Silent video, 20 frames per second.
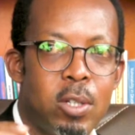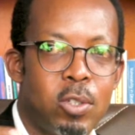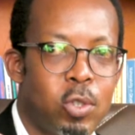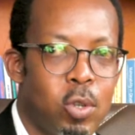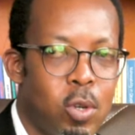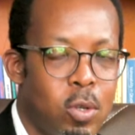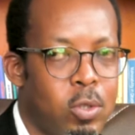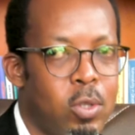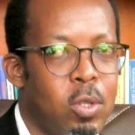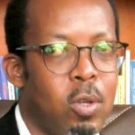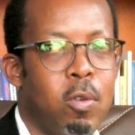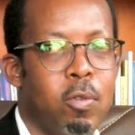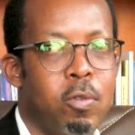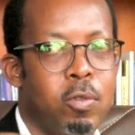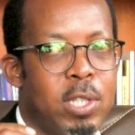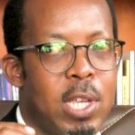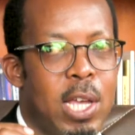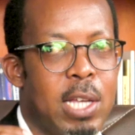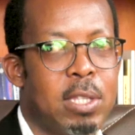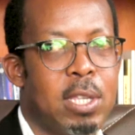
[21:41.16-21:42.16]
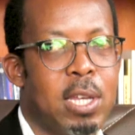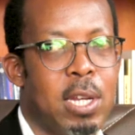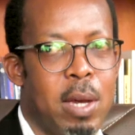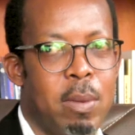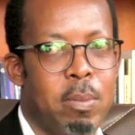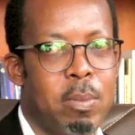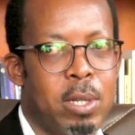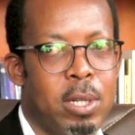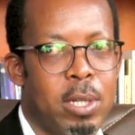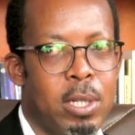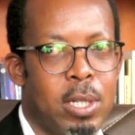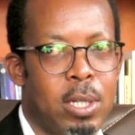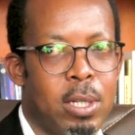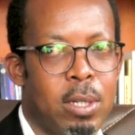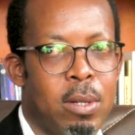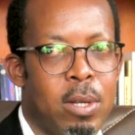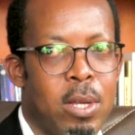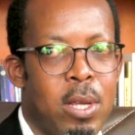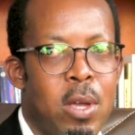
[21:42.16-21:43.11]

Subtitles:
issue also of sustainability.